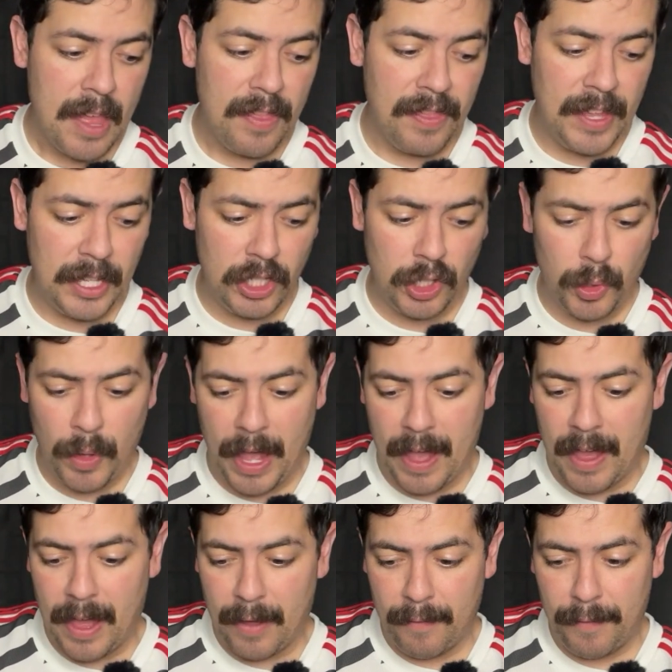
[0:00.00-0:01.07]
Then you
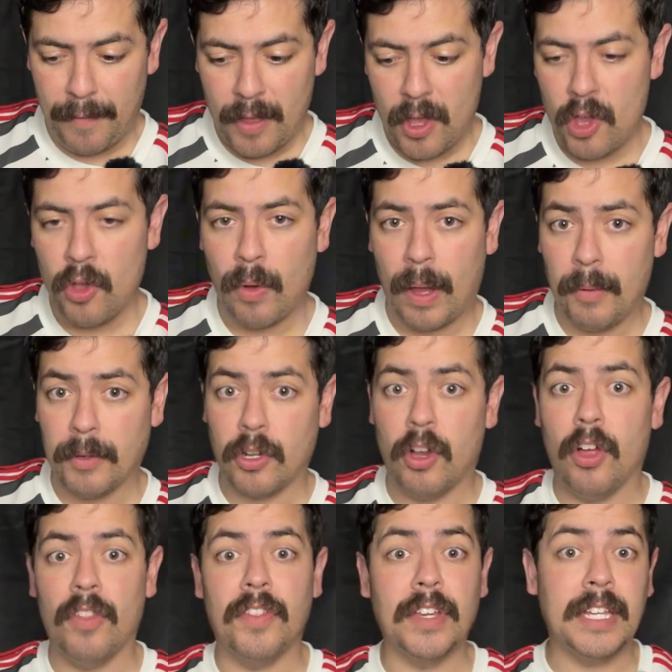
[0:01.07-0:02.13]
have who I would
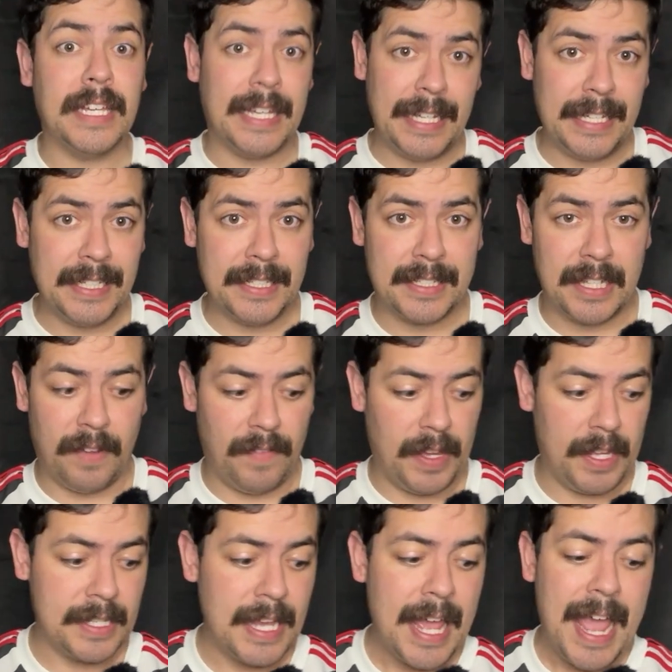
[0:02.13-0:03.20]
call the kings of
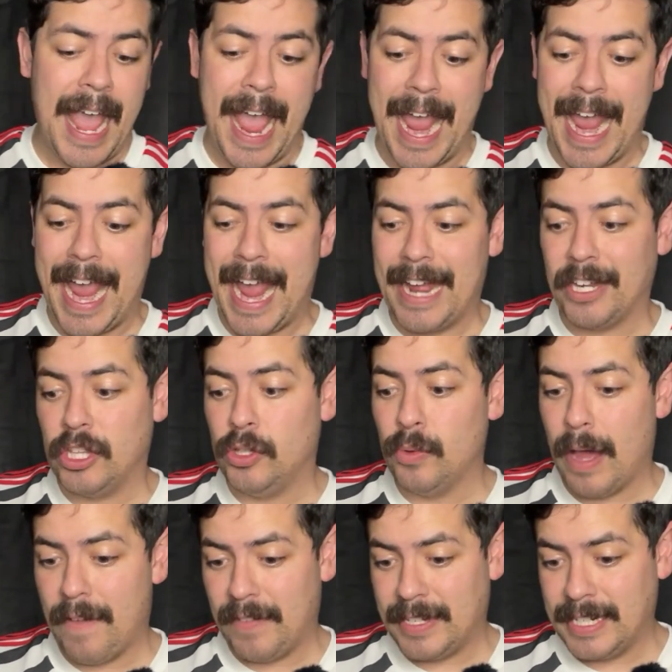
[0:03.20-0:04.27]
it, and
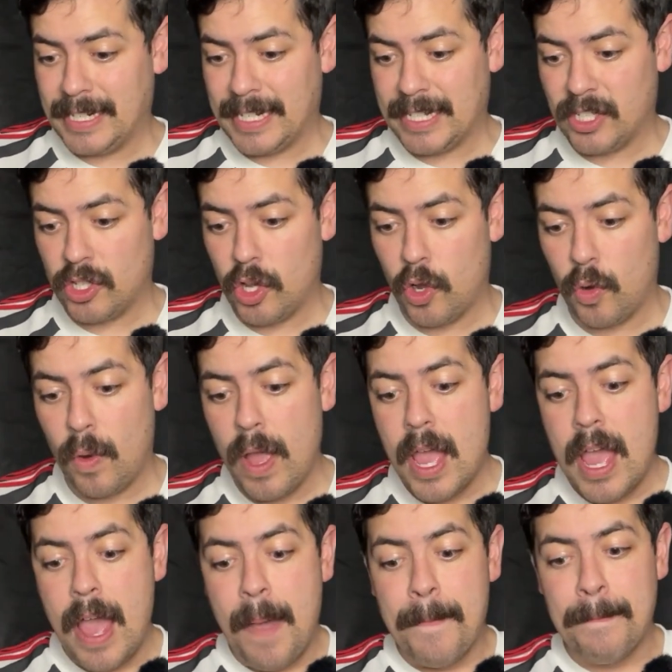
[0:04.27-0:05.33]
you have Adidas. So
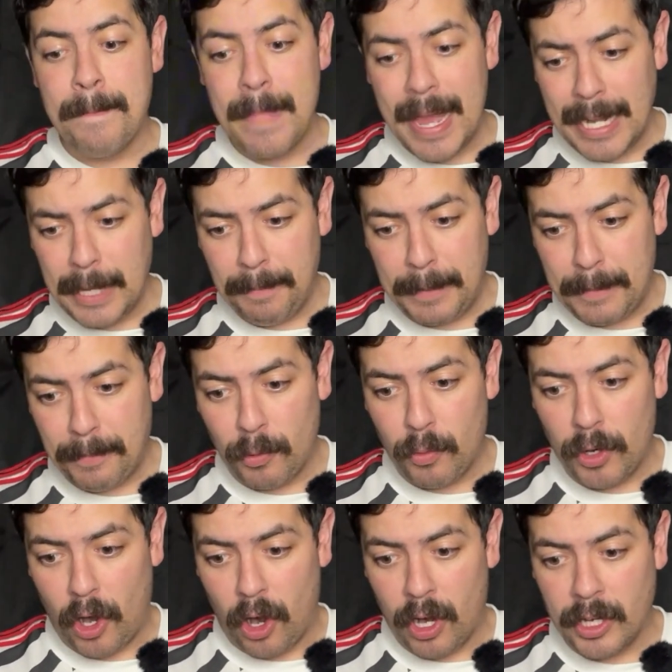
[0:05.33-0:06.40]
many people
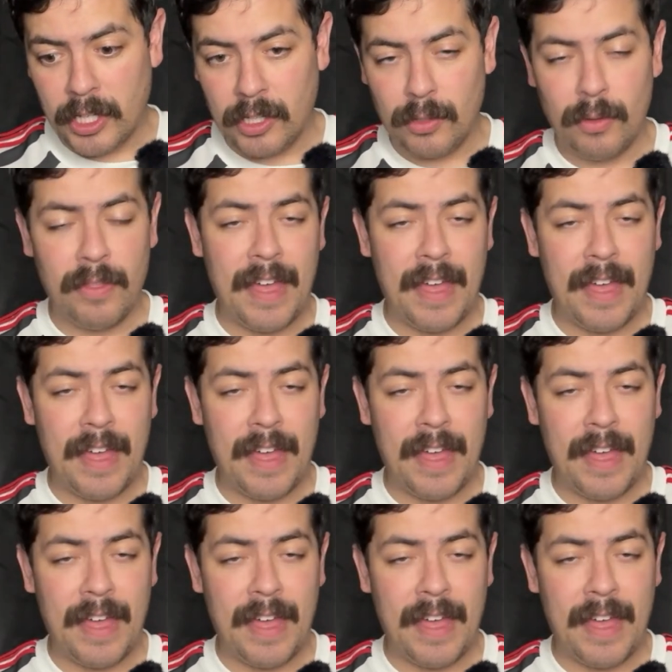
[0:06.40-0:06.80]
would argue